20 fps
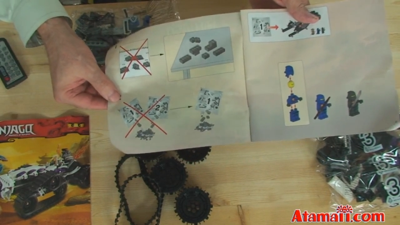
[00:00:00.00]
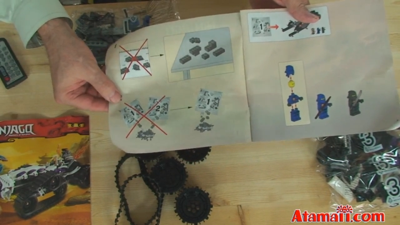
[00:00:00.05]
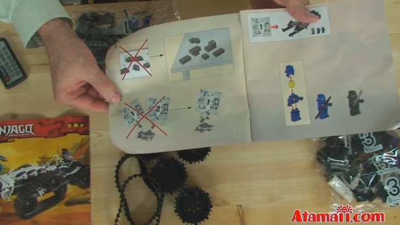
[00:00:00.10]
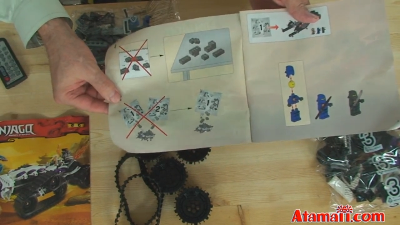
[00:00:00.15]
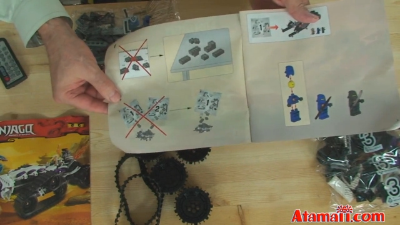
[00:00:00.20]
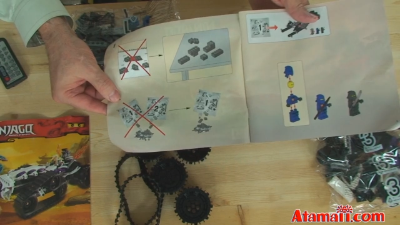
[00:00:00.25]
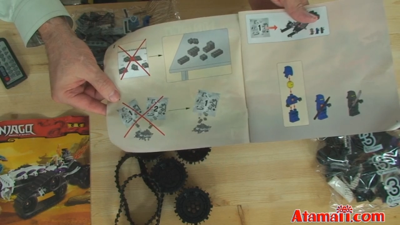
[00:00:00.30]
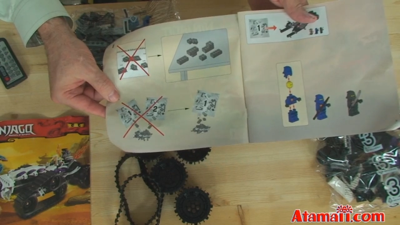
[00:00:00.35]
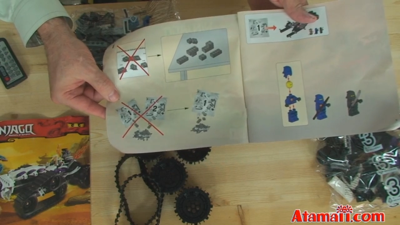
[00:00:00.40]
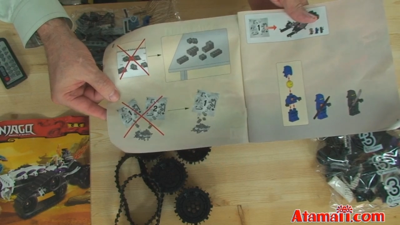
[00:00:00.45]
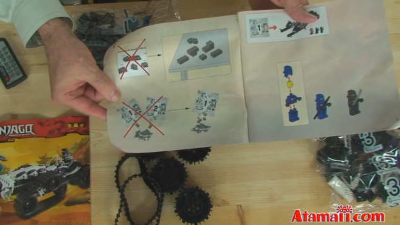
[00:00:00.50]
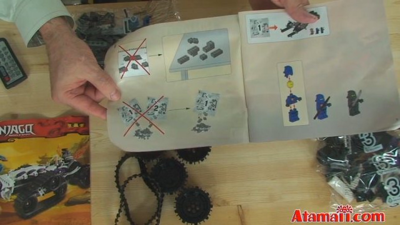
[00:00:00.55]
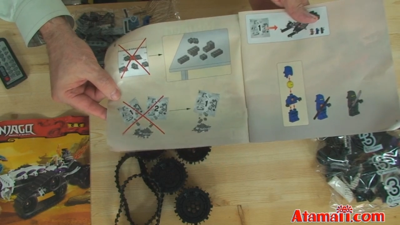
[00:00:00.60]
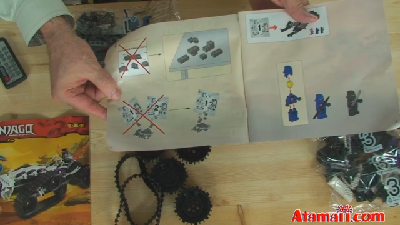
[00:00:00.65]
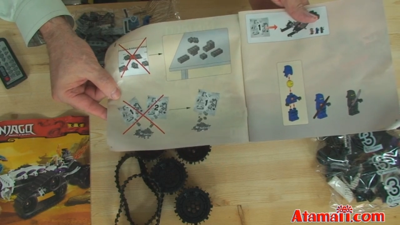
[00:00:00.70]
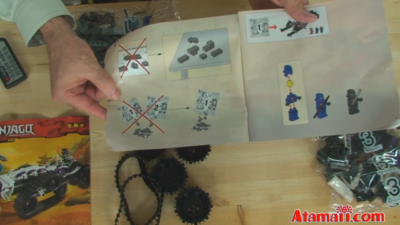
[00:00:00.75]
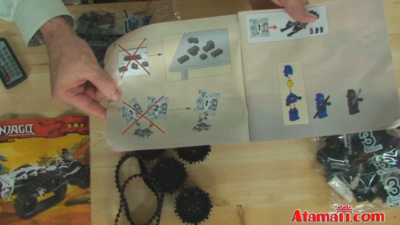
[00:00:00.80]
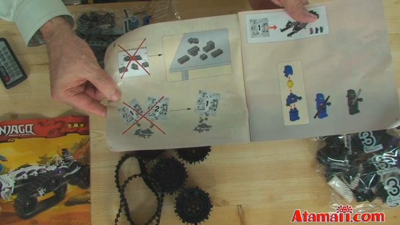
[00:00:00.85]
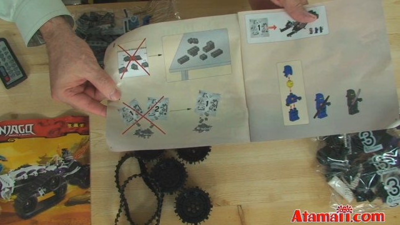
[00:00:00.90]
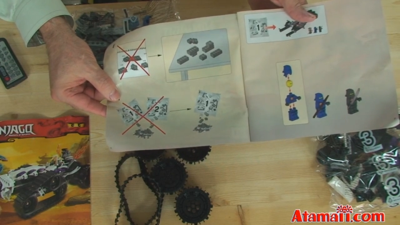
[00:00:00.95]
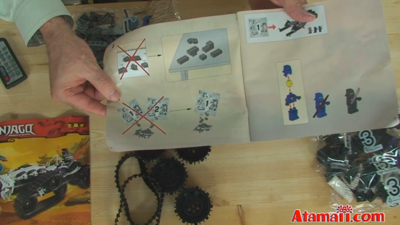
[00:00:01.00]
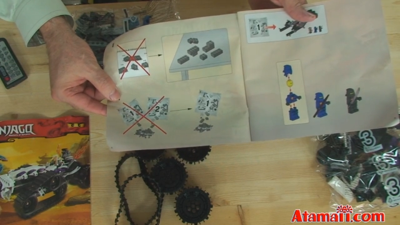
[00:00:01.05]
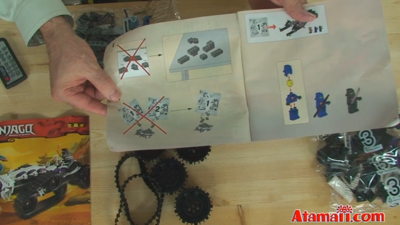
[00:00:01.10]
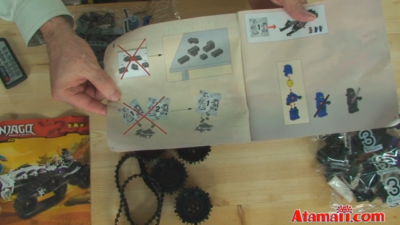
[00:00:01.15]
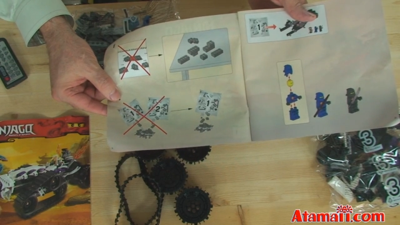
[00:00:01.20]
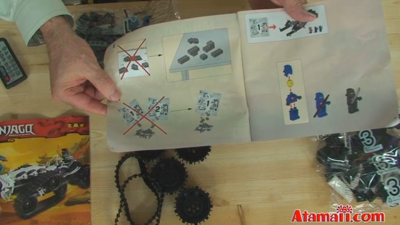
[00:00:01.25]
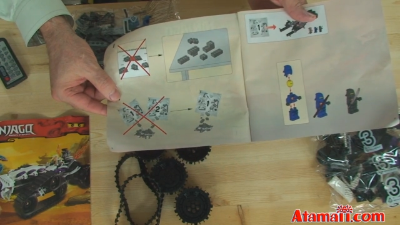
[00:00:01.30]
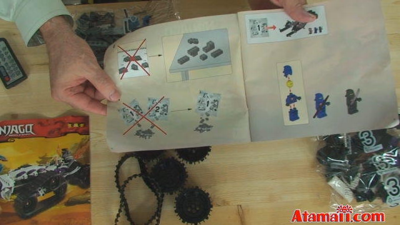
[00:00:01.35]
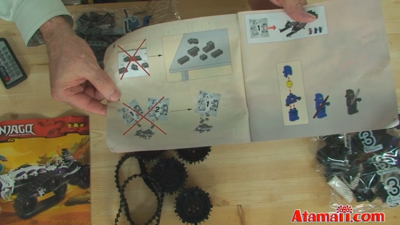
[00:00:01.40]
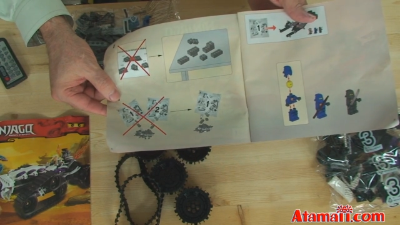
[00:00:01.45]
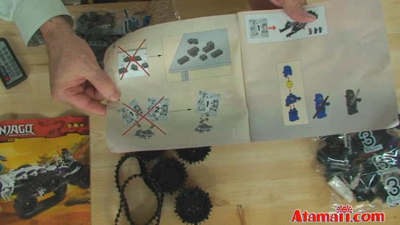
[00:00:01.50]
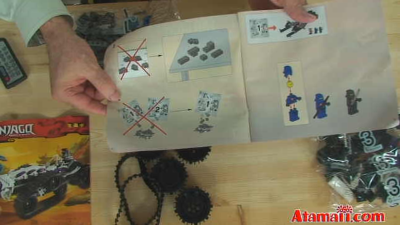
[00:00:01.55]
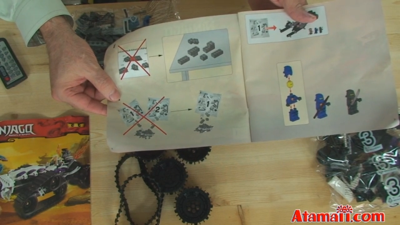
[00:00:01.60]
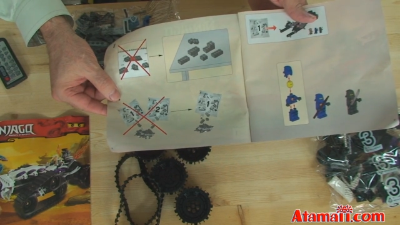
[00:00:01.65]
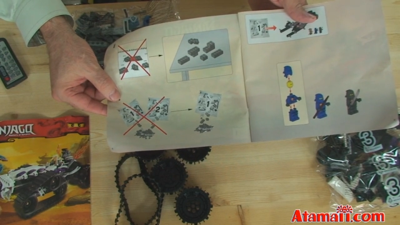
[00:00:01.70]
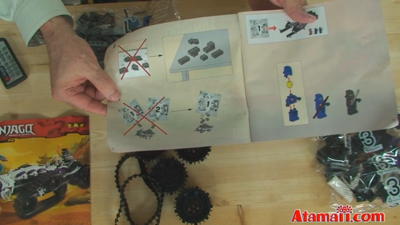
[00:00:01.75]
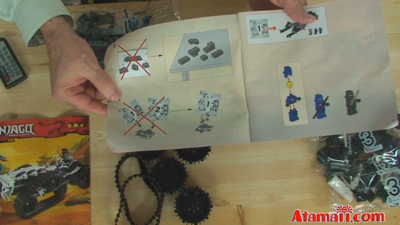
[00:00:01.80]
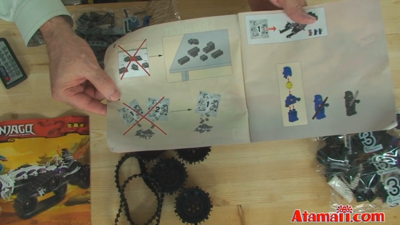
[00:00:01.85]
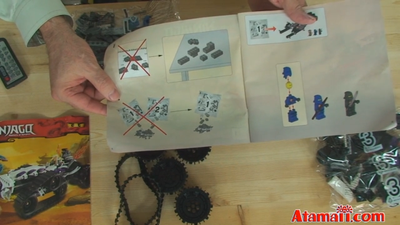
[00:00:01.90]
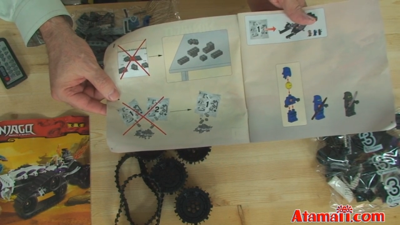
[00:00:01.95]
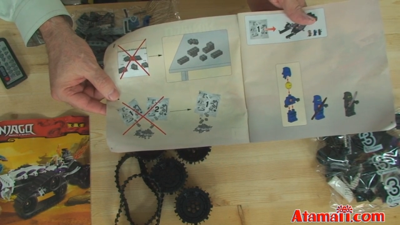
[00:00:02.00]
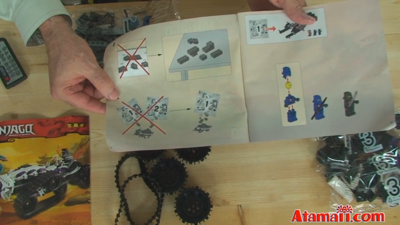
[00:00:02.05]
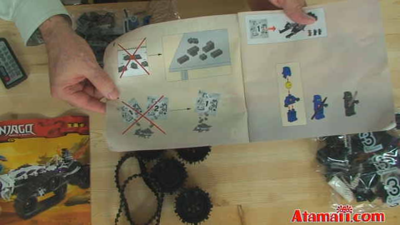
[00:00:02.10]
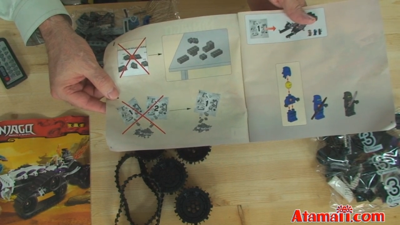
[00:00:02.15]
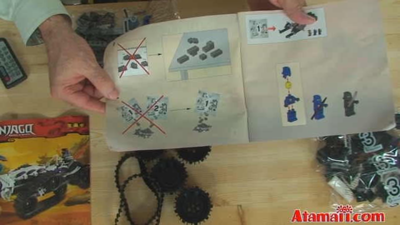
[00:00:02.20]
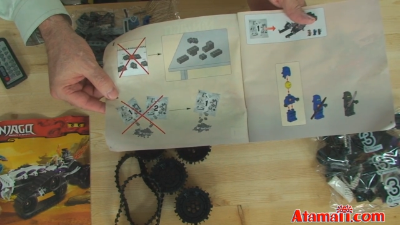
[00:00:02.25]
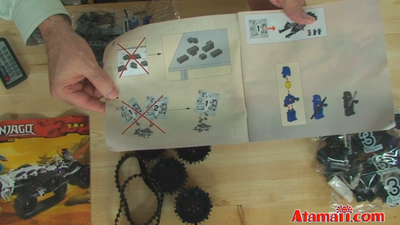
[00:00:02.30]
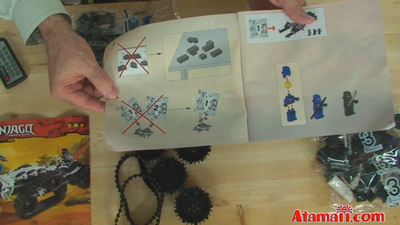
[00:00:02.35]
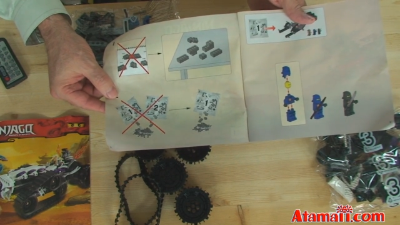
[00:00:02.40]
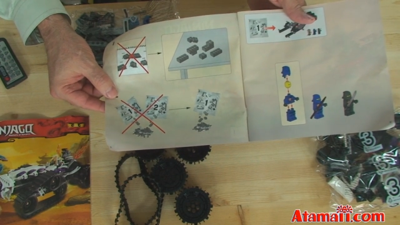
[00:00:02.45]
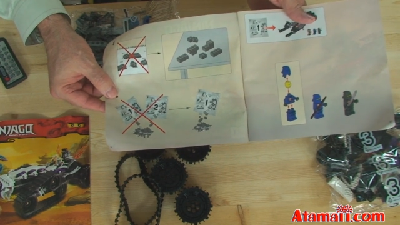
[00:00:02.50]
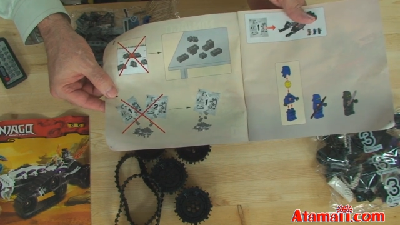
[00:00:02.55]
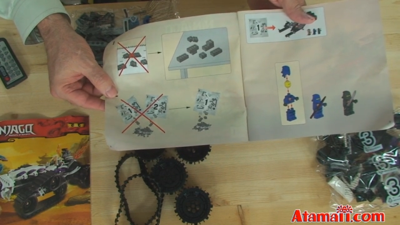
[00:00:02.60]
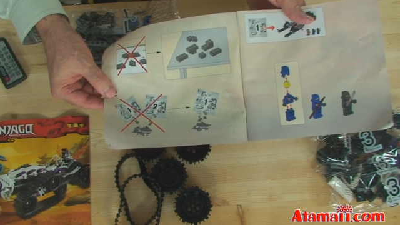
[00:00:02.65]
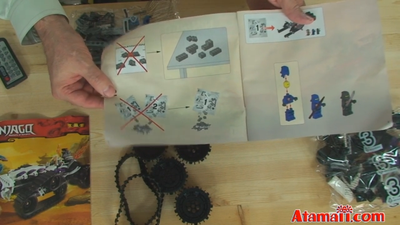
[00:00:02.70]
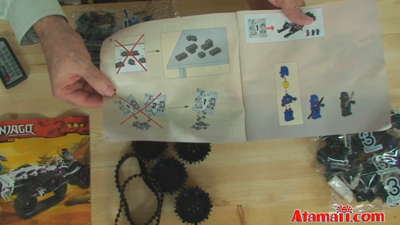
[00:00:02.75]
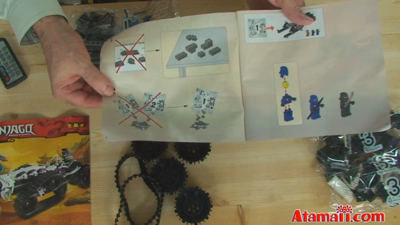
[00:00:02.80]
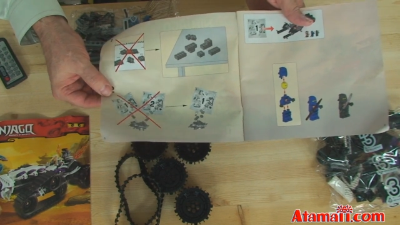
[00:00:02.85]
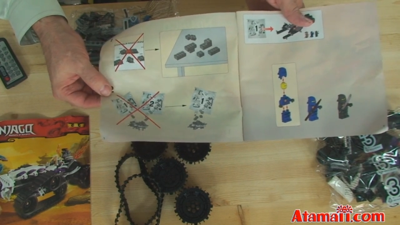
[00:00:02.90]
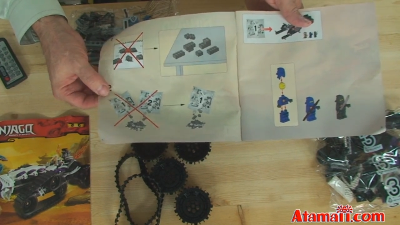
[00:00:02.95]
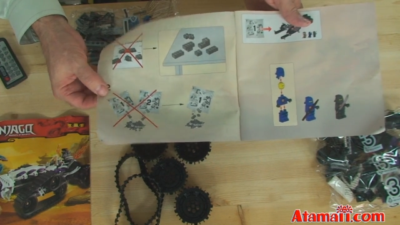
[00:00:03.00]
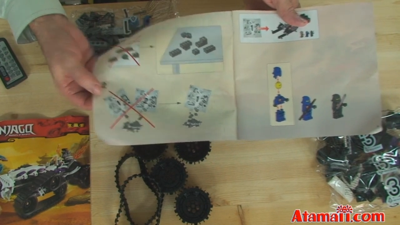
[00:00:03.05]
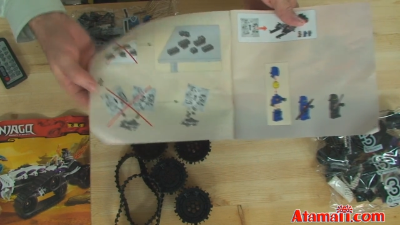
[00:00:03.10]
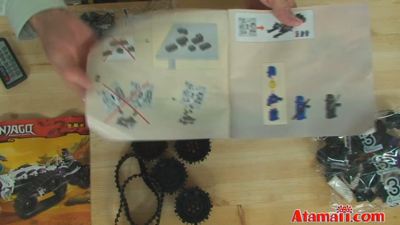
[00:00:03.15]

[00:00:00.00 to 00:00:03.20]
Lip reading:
Nobody's mouth can be seen.